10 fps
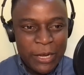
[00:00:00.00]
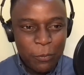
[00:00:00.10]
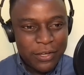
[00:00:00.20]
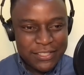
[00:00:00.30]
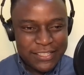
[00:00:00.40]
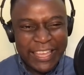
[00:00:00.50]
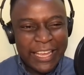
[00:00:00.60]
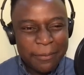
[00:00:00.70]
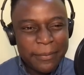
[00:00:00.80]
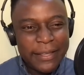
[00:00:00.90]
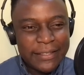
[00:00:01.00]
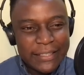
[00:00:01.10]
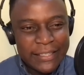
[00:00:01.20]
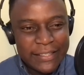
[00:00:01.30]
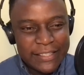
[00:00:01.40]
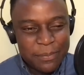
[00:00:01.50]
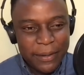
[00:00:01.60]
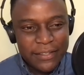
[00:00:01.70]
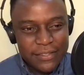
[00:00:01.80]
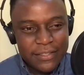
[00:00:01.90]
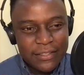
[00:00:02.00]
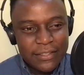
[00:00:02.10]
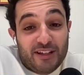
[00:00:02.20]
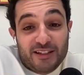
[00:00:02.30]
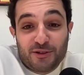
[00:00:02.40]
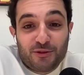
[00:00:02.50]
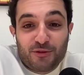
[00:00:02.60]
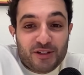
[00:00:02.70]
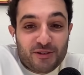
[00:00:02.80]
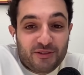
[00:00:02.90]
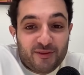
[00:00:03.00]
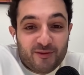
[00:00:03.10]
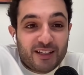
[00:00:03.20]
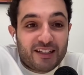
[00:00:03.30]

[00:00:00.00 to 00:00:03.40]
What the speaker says: What does AI mean in this space? That's a good question.